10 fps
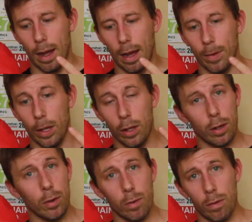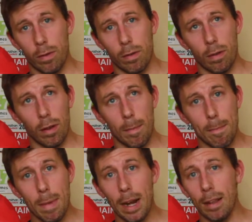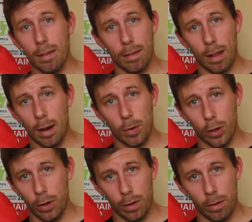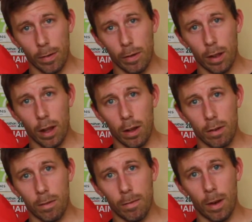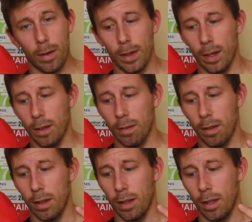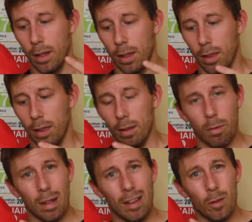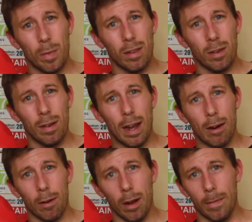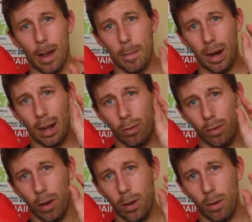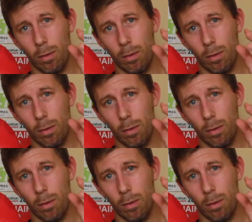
having used many Salomon shoes over the last five years, this was a little bit too narrow and I found my little toe